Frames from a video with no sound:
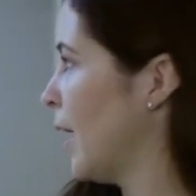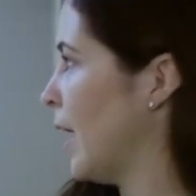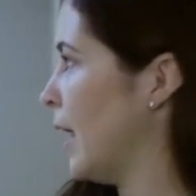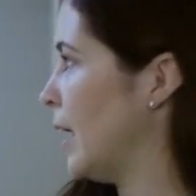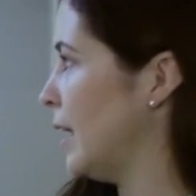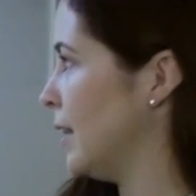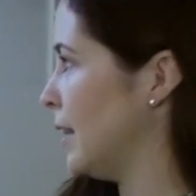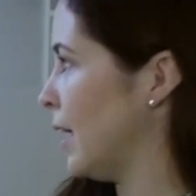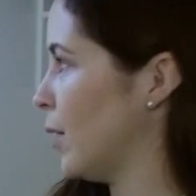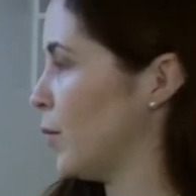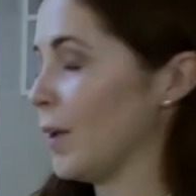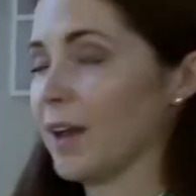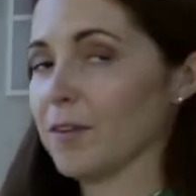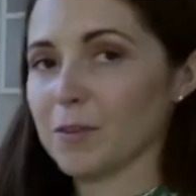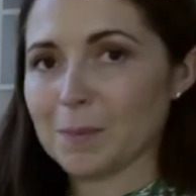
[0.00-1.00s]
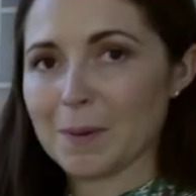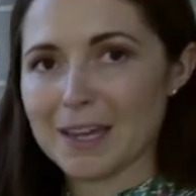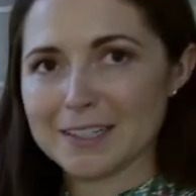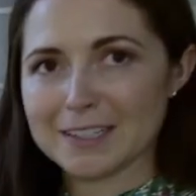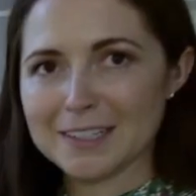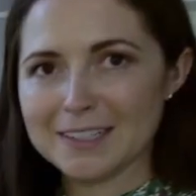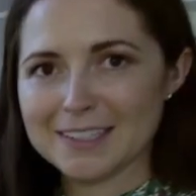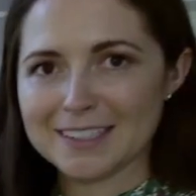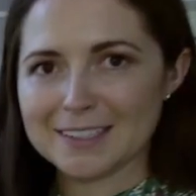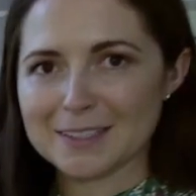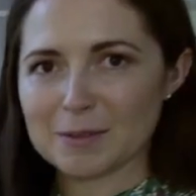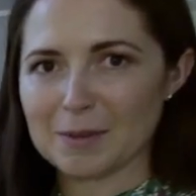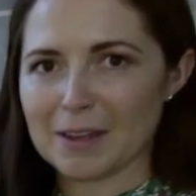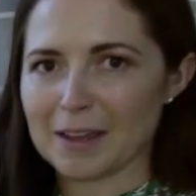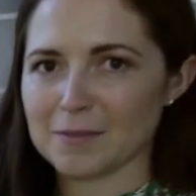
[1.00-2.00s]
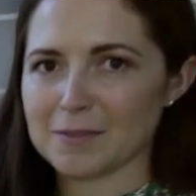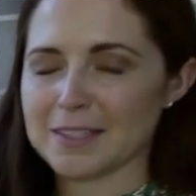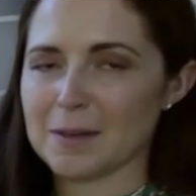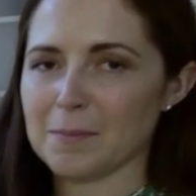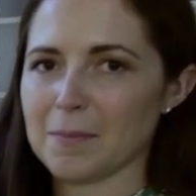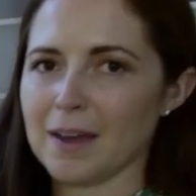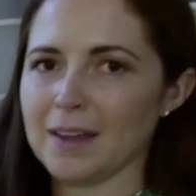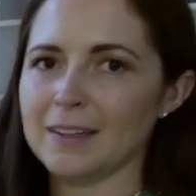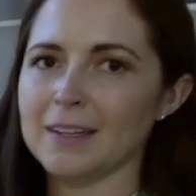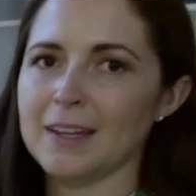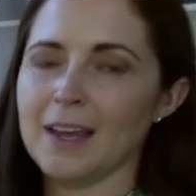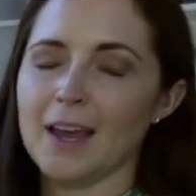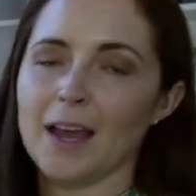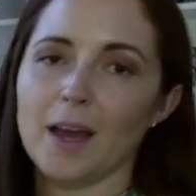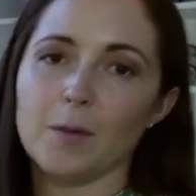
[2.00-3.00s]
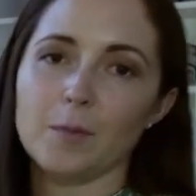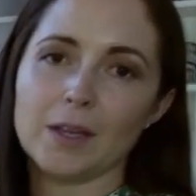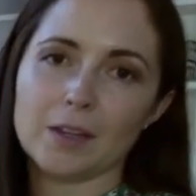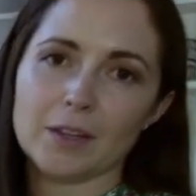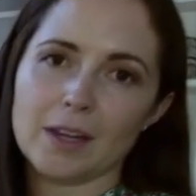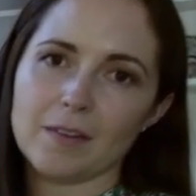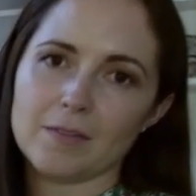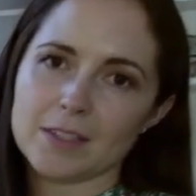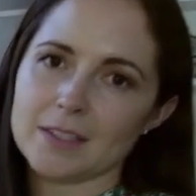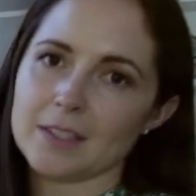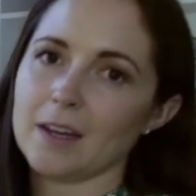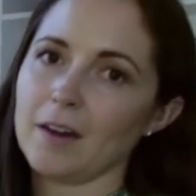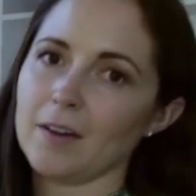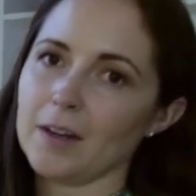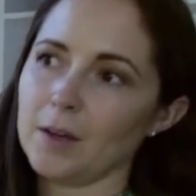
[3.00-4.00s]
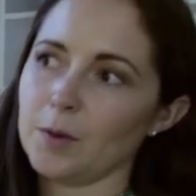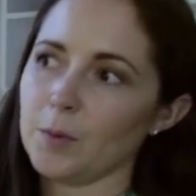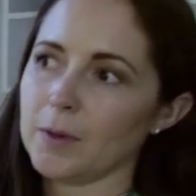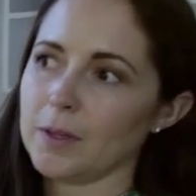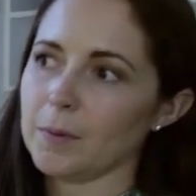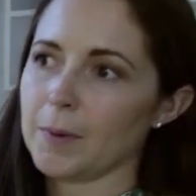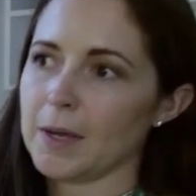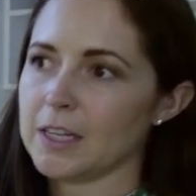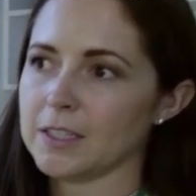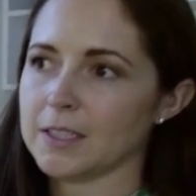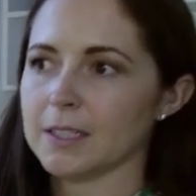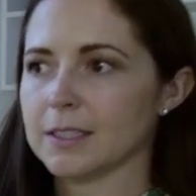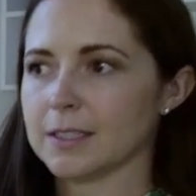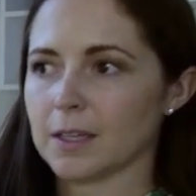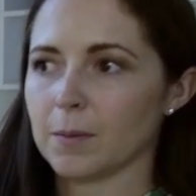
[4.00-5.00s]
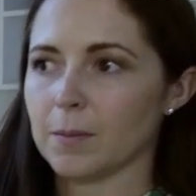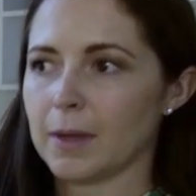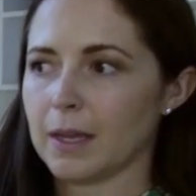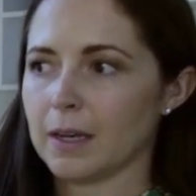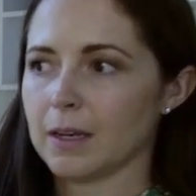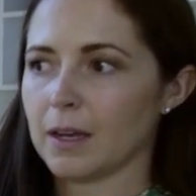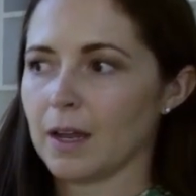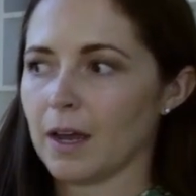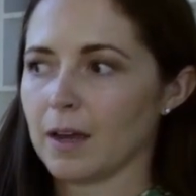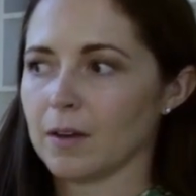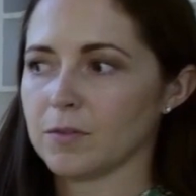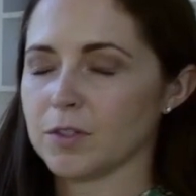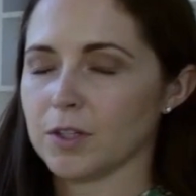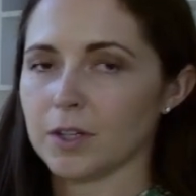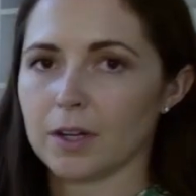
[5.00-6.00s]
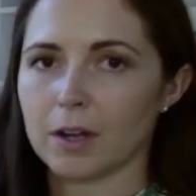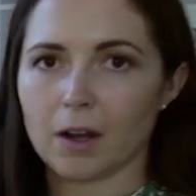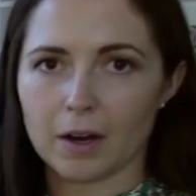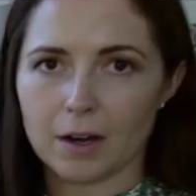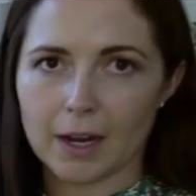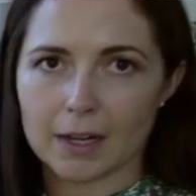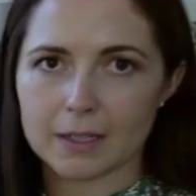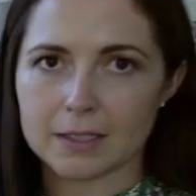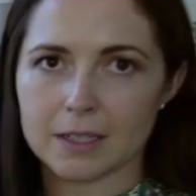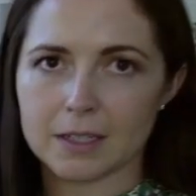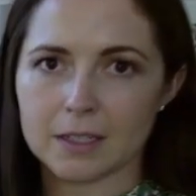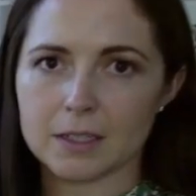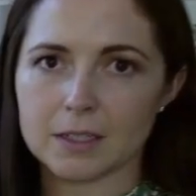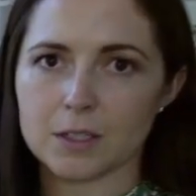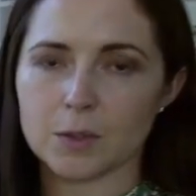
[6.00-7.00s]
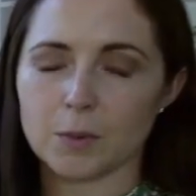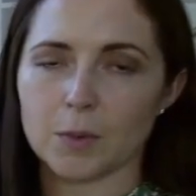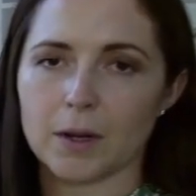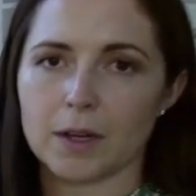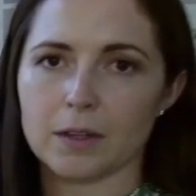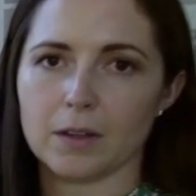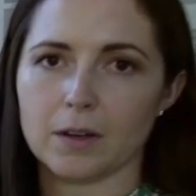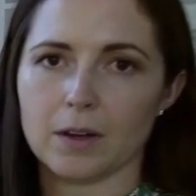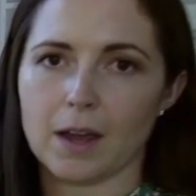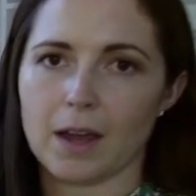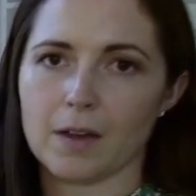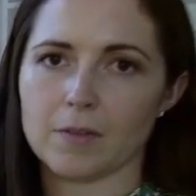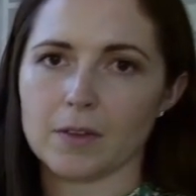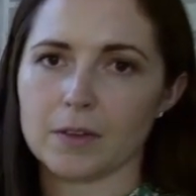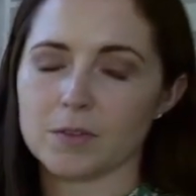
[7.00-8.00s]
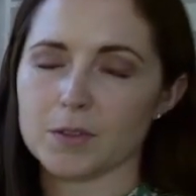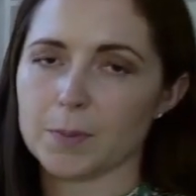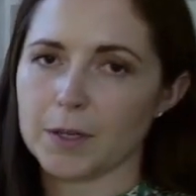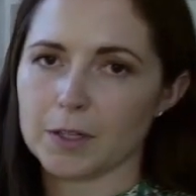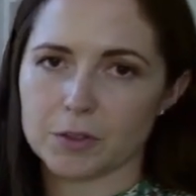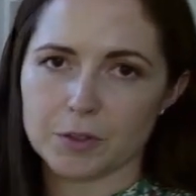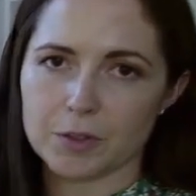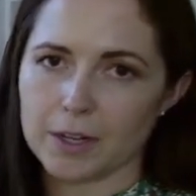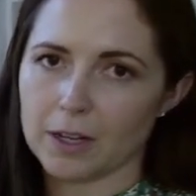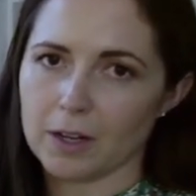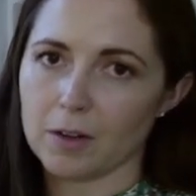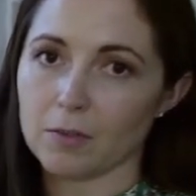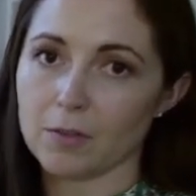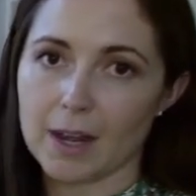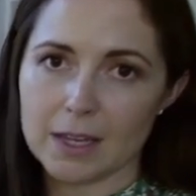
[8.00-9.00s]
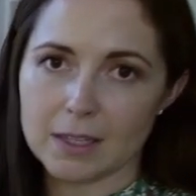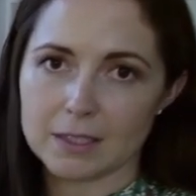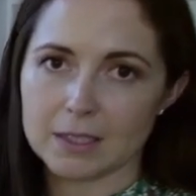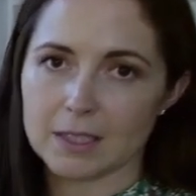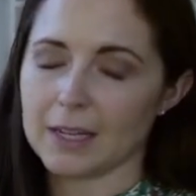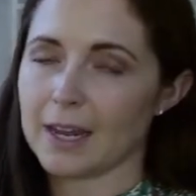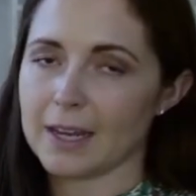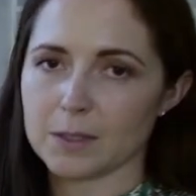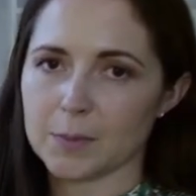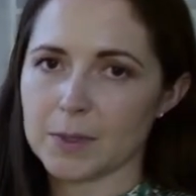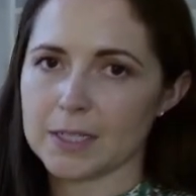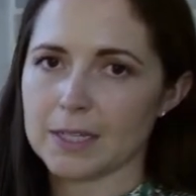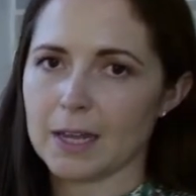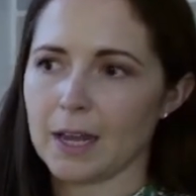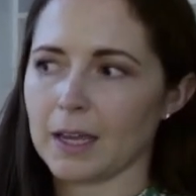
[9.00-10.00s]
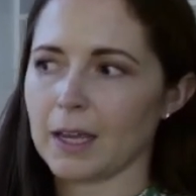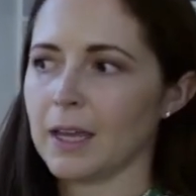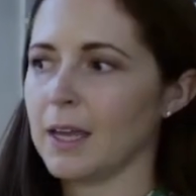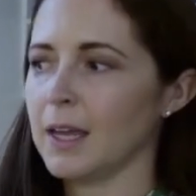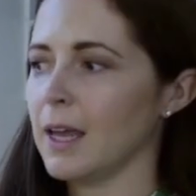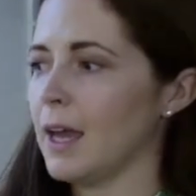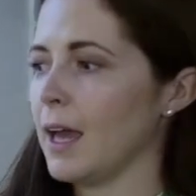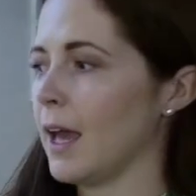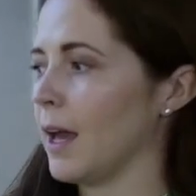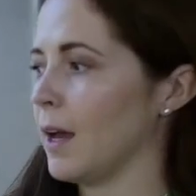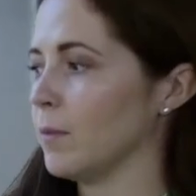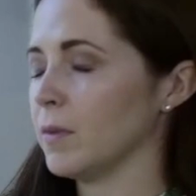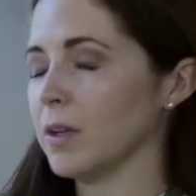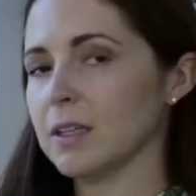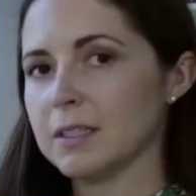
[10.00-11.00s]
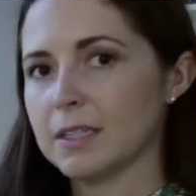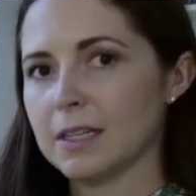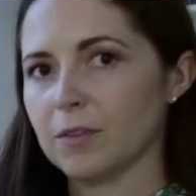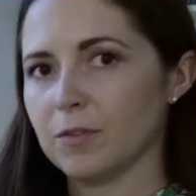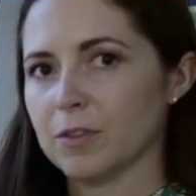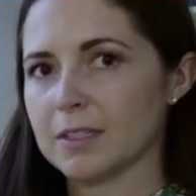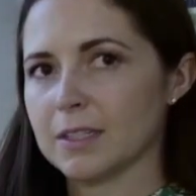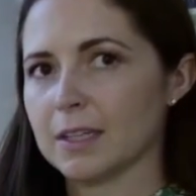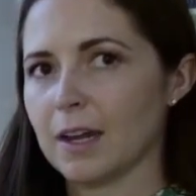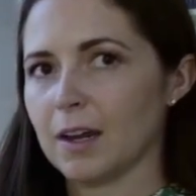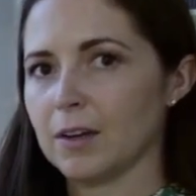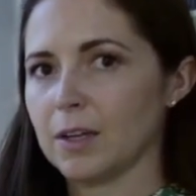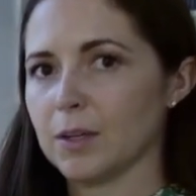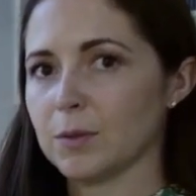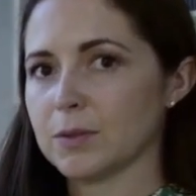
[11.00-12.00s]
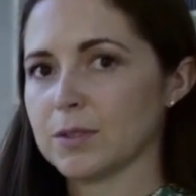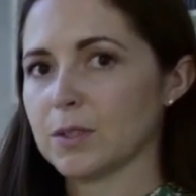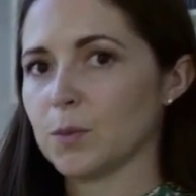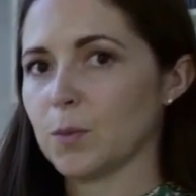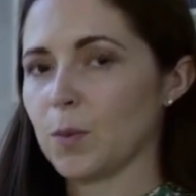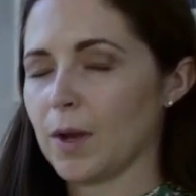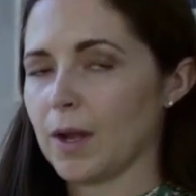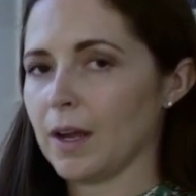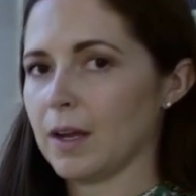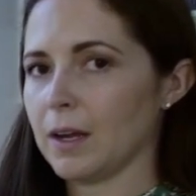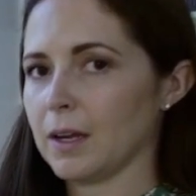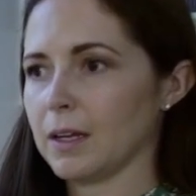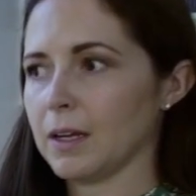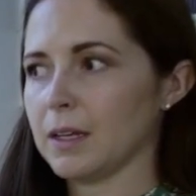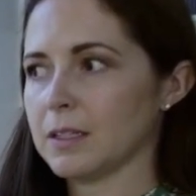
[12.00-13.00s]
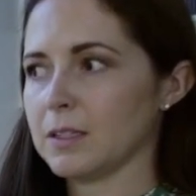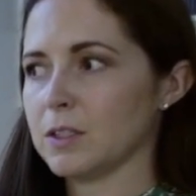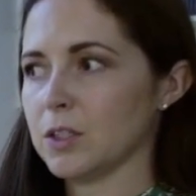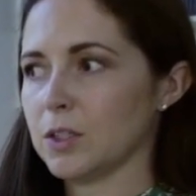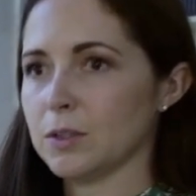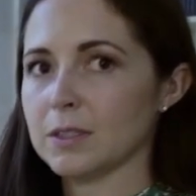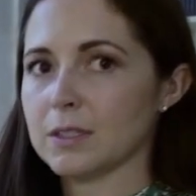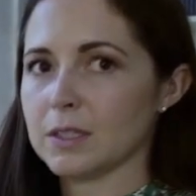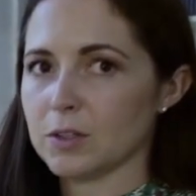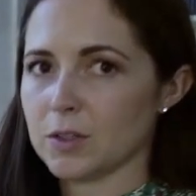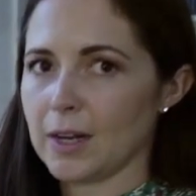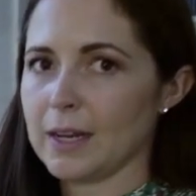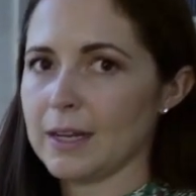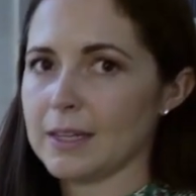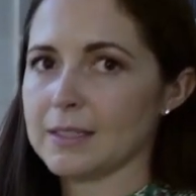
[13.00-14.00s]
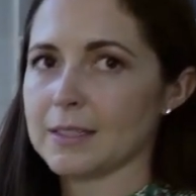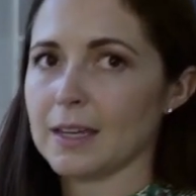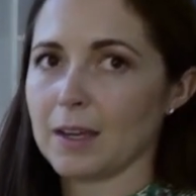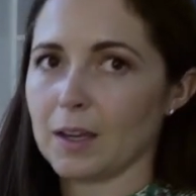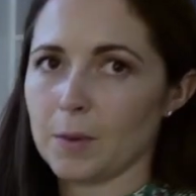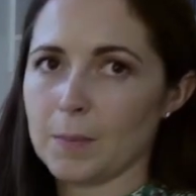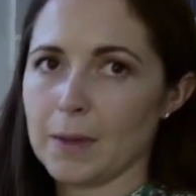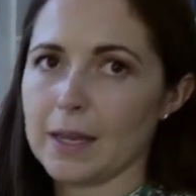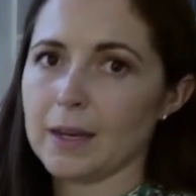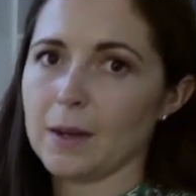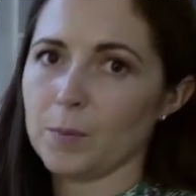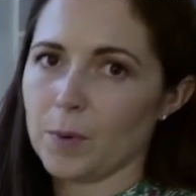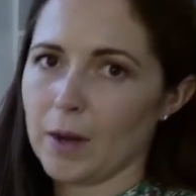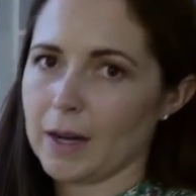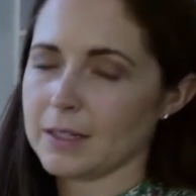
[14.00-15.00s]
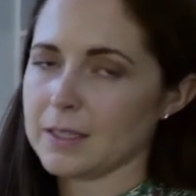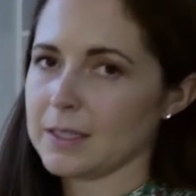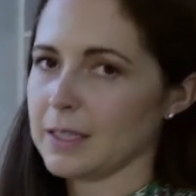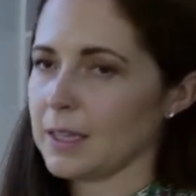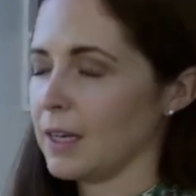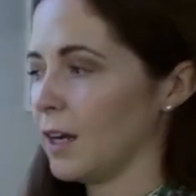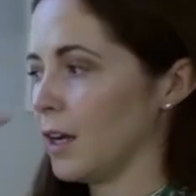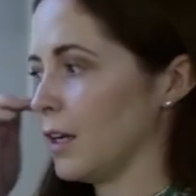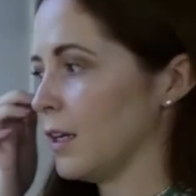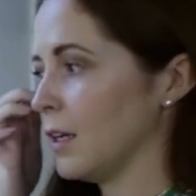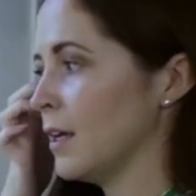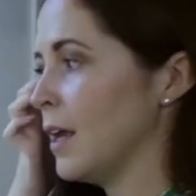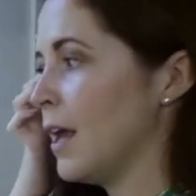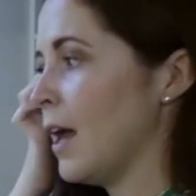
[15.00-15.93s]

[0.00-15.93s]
And in there we have a patient, so we have SimMan, and we could have a scenario where the patient has come in after a car accident, where they're having respiratory arrest, an asthma attack, lots of different scenarios where students and trainees can come in and practice and learn.